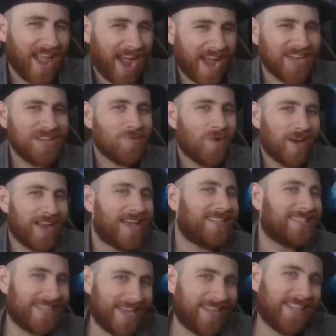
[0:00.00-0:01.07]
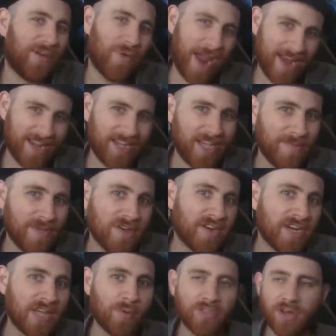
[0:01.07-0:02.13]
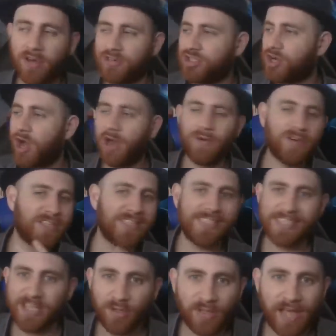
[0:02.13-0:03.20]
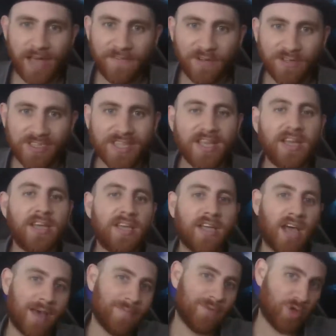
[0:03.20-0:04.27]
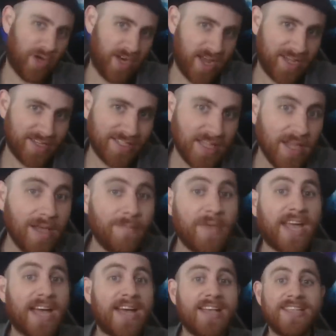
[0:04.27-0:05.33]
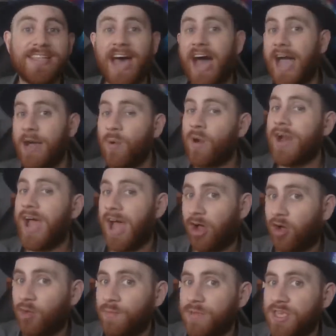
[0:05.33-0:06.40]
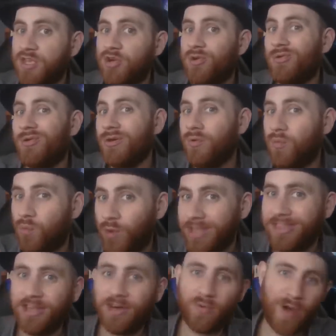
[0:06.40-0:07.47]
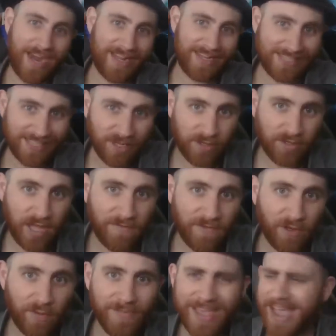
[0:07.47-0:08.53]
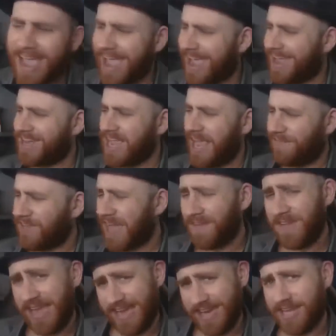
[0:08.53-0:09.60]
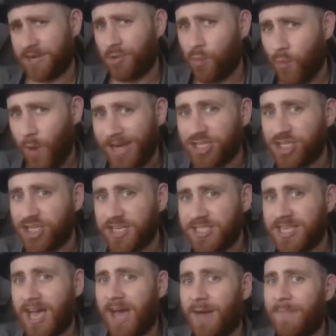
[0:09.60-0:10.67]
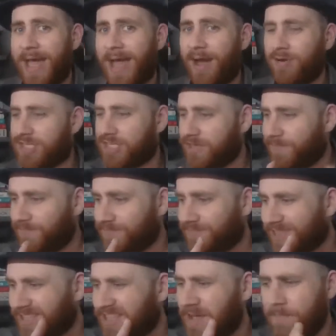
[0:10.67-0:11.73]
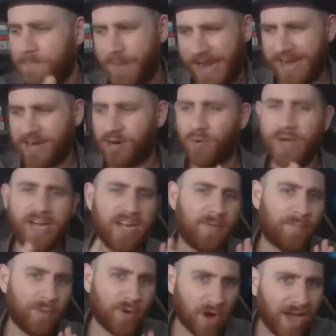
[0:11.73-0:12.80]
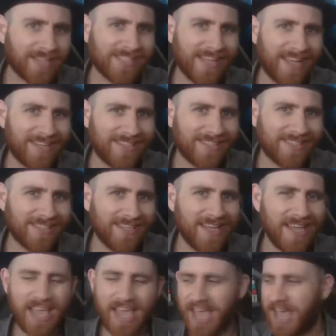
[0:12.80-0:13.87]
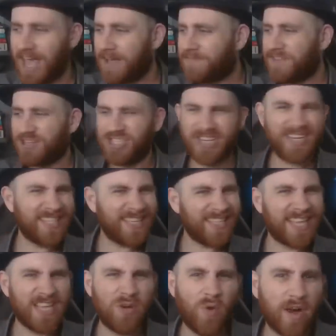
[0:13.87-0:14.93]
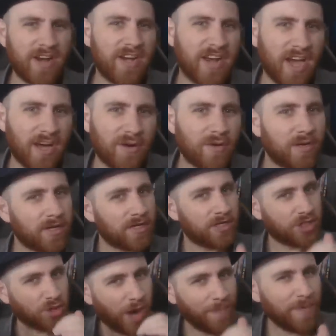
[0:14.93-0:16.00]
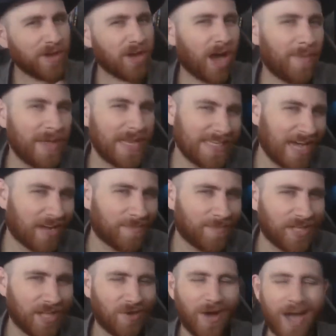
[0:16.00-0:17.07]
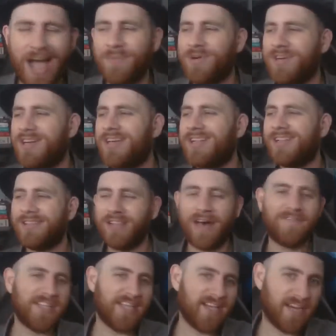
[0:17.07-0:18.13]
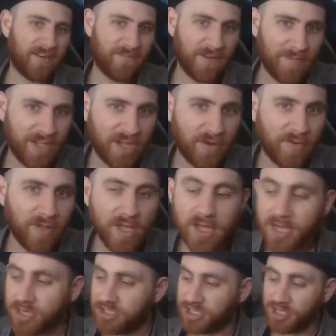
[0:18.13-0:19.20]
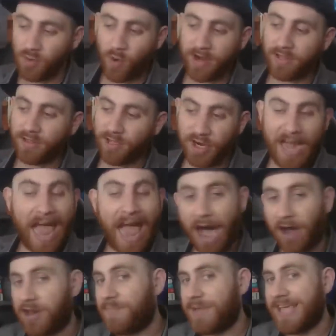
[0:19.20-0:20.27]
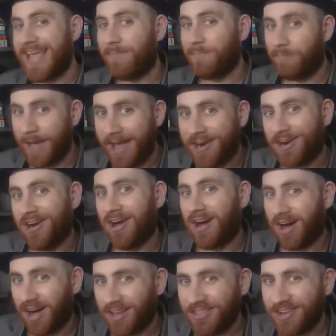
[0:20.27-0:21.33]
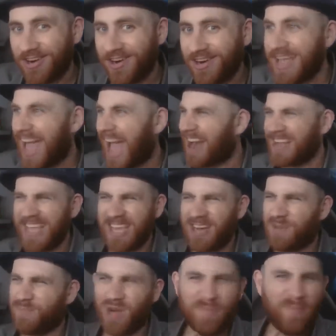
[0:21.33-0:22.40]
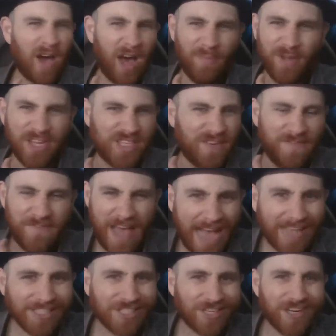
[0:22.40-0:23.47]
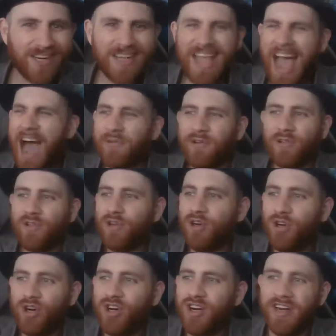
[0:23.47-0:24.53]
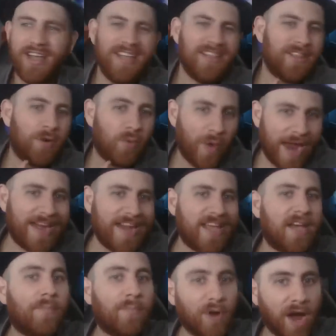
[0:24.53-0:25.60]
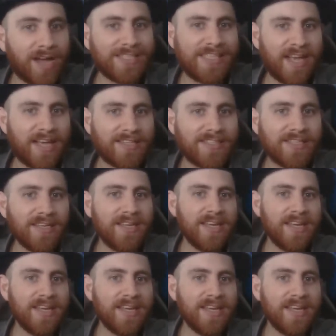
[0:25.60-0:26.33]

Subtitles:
and you want a daily writing community with all genres and skill levels, come join us because I want to help you with your writing skill level. And if you have any questions about the beta reading process, if there's anything that you want to know, drop a comment down below. I would love to hear from you. Do you want to learn how to be a better author, how to get your book published faster, how to learn the writing process?